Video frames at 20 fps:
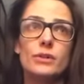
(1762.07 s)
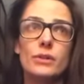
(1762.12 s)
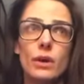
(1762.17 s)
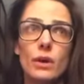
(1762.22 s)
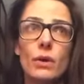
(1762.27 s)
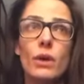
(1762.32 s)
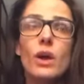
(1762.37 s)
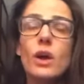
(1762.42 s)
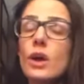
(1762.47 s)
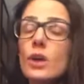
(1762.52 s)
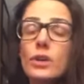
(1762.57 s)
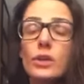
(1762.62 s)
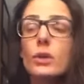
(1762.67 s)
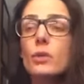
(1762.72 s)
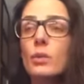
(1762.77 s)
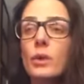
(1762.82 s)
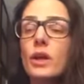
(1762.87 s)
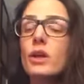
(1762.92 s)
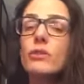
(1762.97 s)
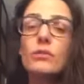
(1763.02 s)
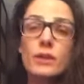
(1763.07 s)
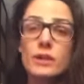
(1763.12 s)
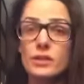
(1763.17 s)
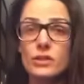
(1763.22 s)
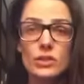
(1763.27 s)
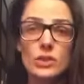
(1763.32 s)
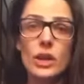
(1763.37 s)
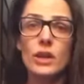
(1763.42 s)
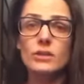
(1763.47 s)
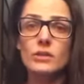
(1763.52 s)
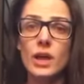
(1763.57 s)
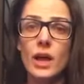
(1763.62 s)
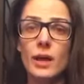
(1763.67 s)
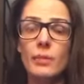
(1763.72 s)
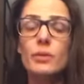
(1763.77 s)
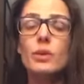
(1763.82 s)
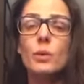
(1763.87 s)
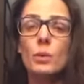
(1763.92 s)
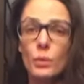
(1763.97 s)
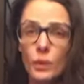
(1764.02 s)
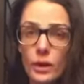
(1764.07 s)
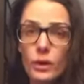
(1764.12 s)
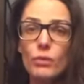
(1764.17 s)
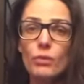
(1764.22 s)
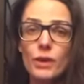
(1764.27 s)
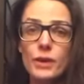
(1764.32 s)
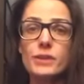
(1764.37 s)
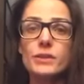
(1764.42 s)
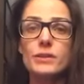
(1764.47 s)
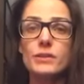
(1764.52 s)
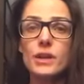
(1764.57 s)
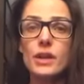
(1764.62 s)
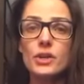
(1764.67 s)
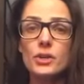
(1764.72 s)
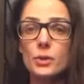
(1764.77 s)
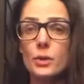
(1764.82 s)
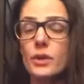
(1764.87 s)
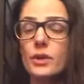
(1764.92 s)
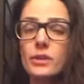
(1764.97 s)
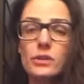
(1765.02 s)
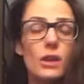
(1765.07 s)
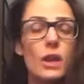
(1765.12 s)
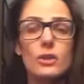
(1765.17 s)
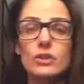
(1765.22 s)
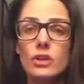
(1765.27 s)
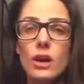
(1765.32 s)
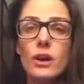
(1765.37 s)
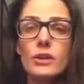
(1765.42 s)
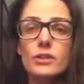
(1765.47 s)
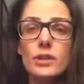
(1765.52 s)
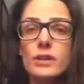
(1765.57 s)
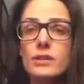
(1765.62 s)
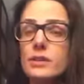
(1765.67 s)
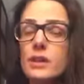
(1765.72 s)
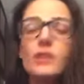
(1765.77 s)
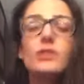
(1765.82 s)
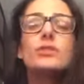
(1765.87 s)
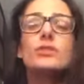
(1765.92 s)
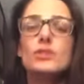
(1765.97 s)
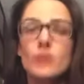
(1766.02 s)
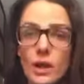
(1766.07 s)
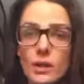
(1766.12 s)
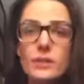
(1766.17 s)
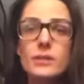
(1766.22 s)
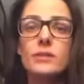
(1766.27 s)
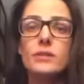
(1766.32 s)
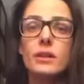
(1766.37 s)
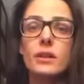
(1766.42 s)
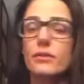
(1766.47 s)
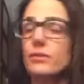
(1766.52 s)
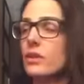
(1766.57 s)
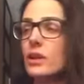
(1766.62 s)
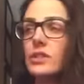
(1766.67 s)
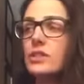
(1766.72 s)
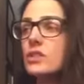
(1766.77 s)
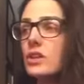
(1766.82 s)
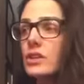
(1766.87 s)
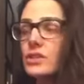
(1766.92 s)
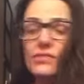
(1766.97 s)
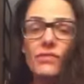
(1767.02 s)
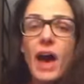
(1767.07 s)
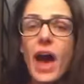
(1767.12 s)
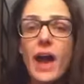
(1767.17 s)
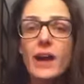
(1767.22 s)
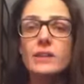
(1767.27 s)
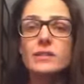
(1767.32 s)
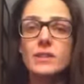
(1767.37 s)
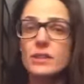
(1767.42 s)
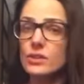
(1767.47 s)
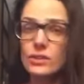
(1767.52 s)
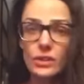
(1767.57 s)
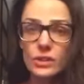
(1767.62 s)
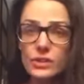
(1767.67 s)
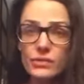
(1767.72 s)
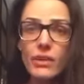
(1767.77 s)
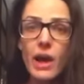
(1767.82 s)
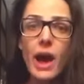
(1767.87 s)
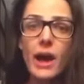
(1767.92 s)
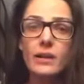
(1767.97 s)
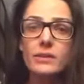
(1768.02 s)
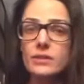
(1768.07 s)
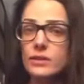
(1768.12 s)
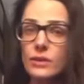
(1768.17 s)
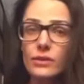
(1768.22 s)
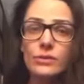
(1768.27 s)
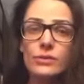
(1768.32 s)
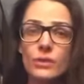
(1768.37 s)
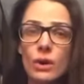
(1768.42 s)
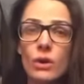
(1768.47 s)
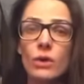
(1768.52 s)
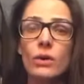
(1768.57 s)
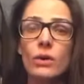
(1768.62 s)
So you will risk jail time. You will risk sexual assault charges. It's just facts. It's just facts. There is